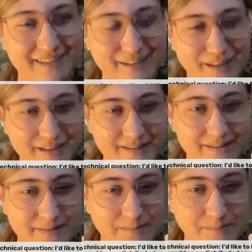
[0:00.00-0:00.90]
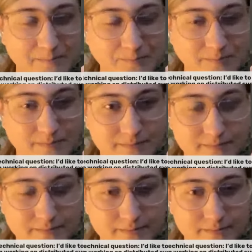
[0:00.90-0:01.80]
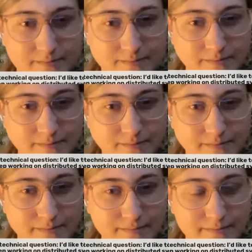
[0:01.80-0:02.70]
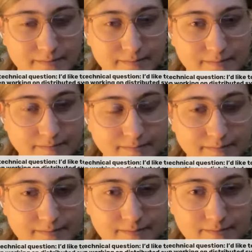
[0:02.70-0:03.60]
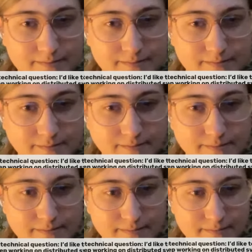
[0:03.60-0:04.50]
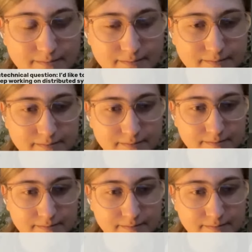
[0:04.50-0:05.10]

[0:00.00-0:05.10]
No words are spoken by the person on screen.